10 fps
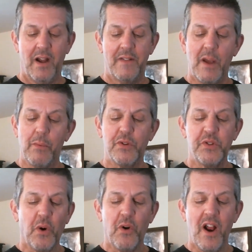They will
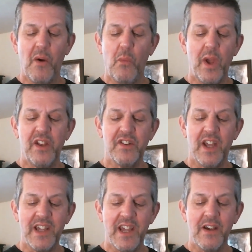soar on wings
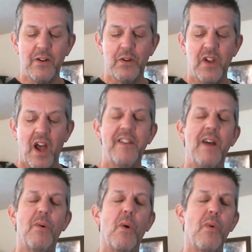like eagles. They
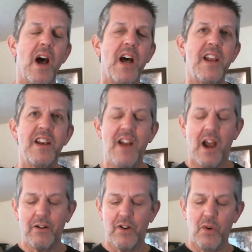will run and
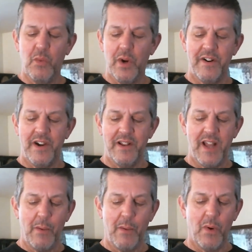not grow weary.
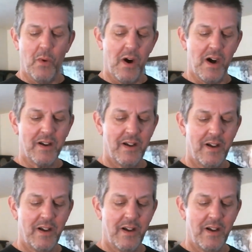They will walk